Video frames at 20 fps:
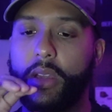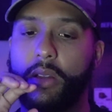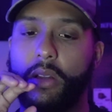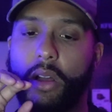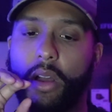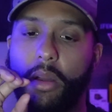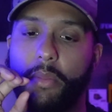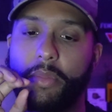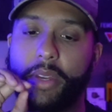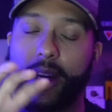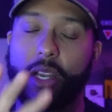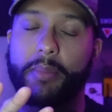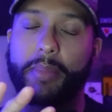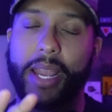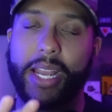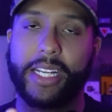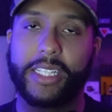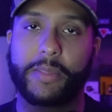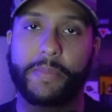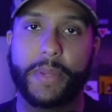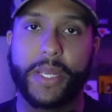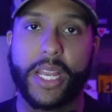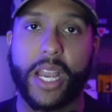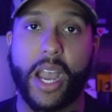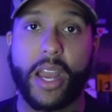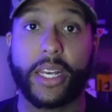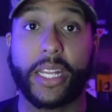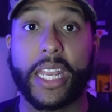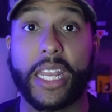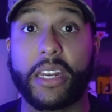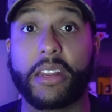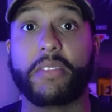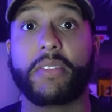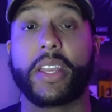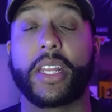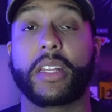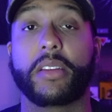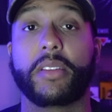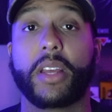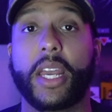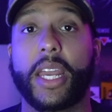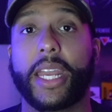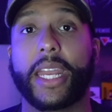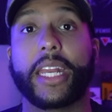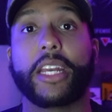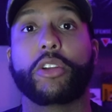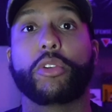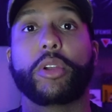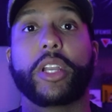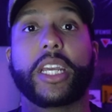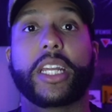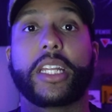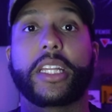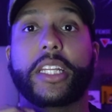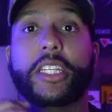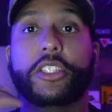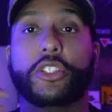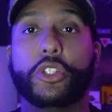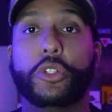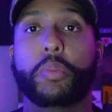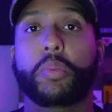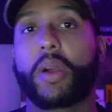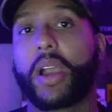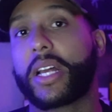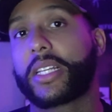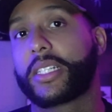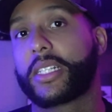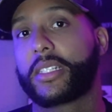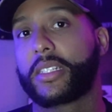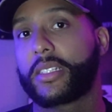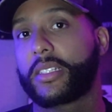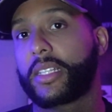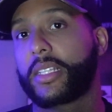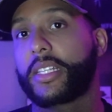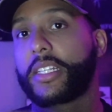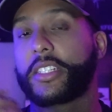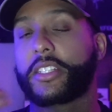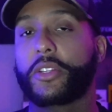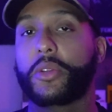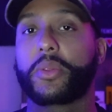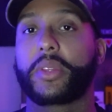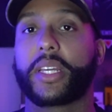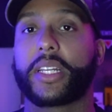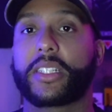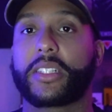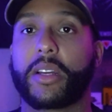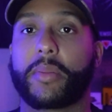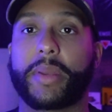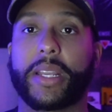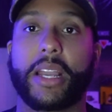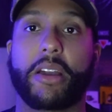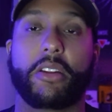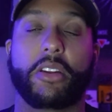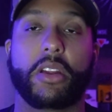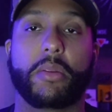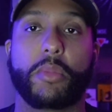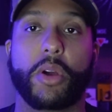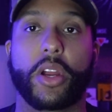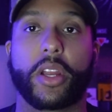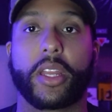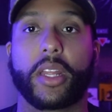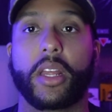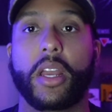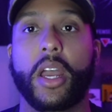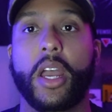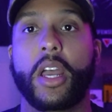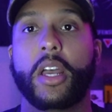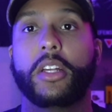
Neomag is beyond innovative in creating these new processes and these new things coming out in the market.